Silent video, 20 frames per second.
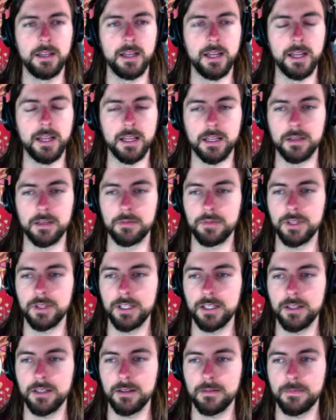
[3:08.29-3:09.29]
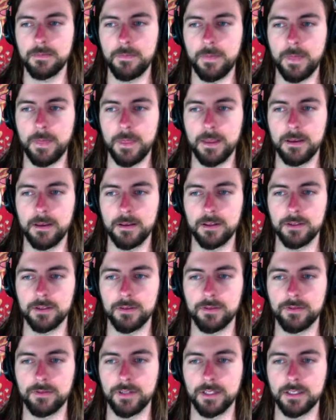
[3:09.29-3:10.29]
A, B is
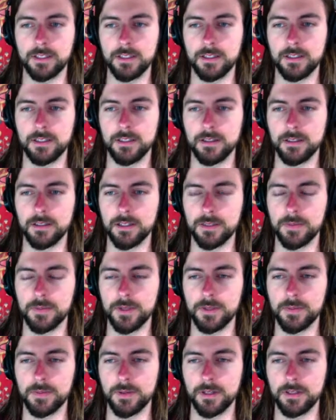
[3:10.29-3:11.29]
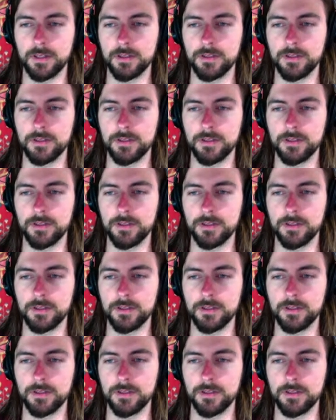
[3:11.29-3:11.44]
reflected here in this bass part.